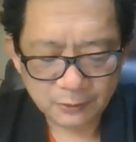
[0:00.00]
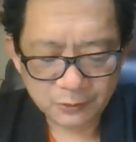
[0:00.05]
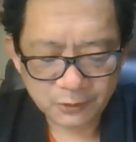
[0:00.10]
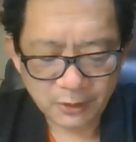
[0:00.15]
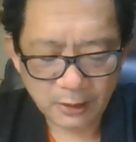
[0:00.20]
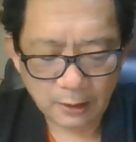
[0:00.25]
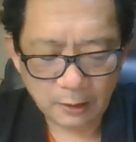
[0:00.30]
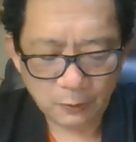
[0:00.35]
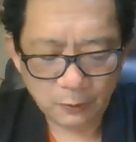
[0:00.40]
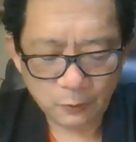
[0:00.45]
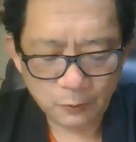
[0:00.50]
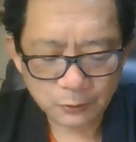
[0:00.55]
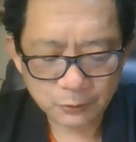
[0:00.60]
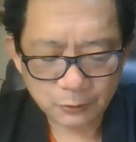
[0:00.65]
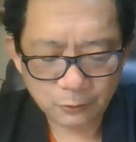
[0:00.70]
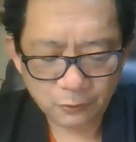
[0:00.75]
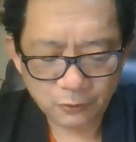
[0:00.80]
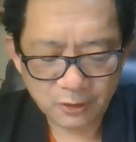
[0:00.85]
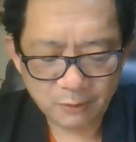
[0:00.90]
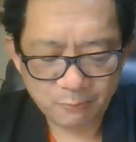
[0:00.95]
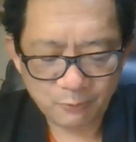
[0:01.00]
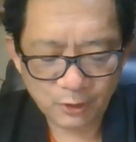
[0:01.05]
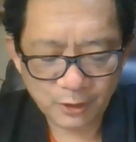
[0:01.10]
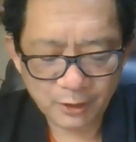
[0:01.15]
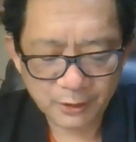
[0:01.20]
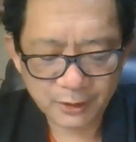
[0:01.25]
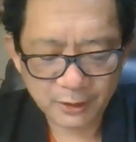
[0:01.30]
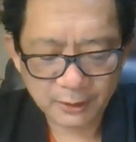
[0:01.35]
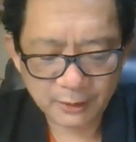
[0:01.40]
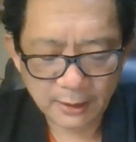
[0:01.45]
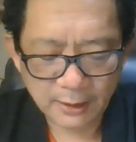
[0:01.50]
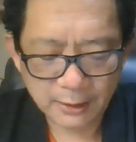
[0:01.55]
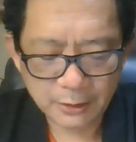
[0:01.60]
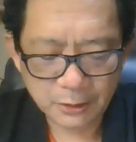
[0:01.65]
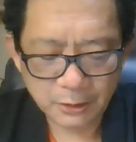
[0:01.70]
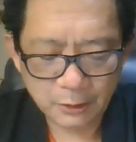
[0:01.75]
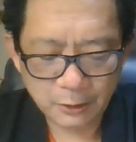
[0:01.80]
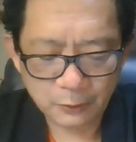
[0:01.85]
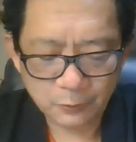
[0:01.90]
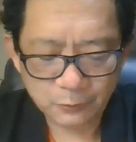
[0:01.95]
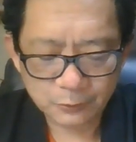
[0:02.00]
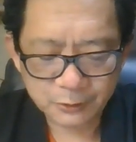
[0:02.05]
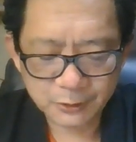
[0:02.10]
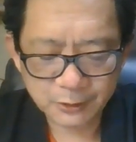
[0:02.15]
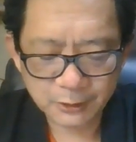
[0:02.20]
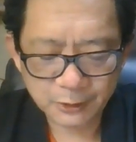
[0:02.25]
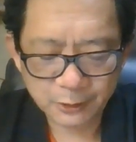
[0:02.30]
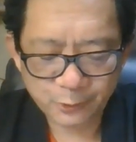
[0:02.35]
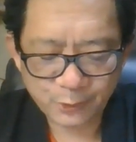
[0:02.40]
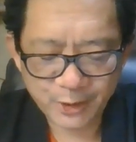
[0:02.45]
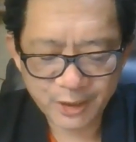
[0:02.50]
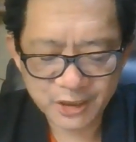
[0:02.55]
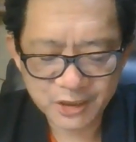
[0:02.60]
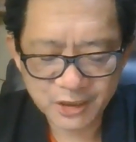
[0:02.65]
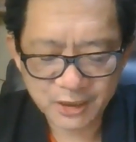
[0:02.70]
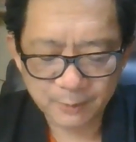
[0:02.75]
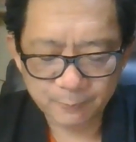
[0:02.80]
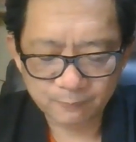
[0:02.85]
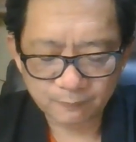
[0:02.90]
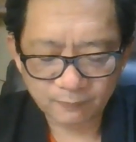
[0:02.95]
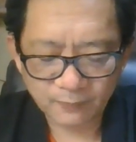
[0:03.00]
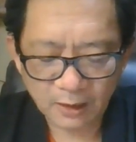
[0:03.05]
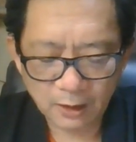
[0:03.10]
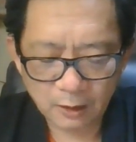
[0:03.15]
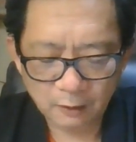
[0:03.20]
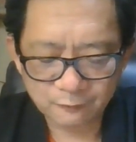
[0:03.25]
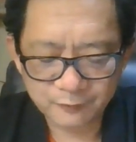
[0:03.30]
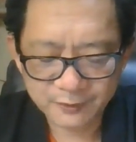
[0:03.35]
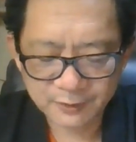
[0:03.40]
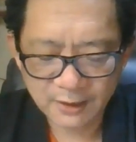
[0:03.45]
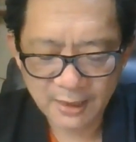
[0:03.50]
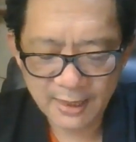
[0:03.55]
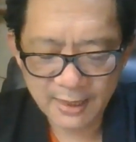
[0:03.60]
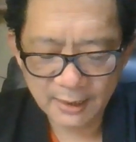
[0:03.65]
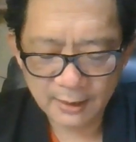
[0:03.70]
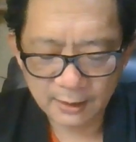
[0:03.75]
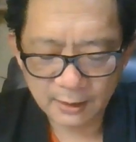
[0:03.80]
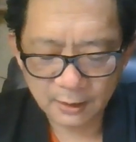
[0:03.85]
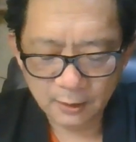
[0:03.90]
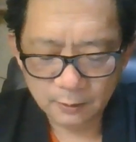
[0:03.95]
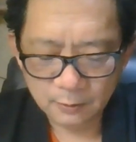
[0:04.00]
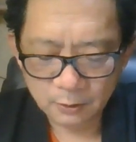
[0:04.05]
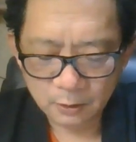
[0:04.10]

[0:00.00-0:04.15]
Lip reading: they also emerged a new generation of scholars